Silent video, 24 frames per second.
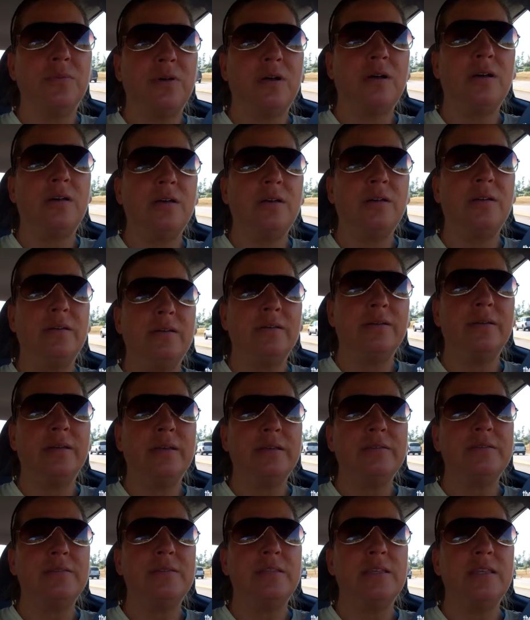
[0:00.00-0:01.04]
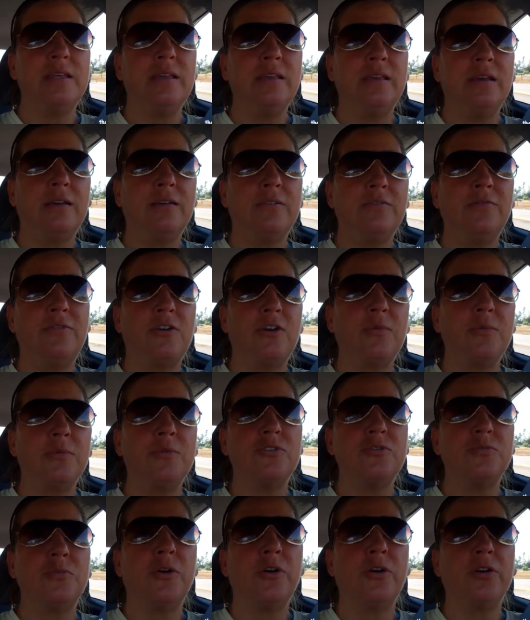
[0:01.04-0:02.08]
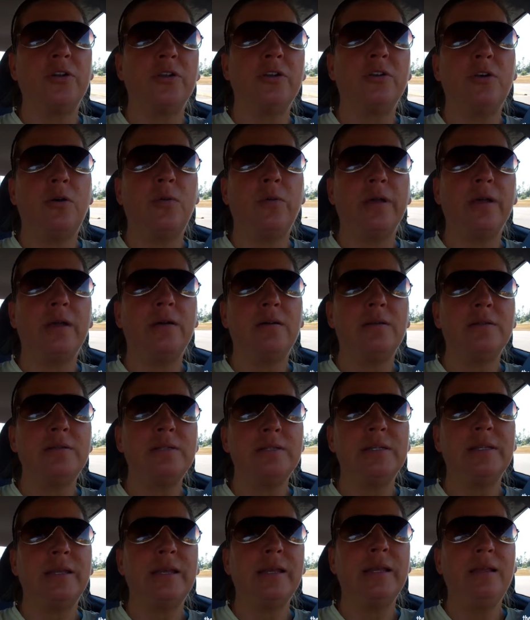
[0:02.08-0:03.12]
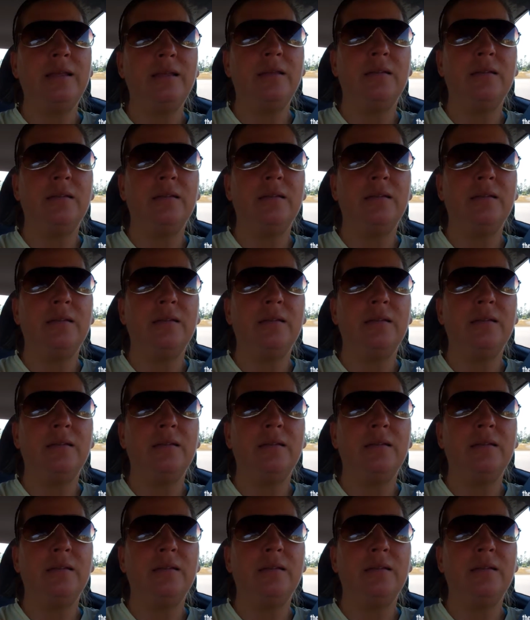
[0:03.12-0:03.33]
Uh, is the uh, farmers market going on today?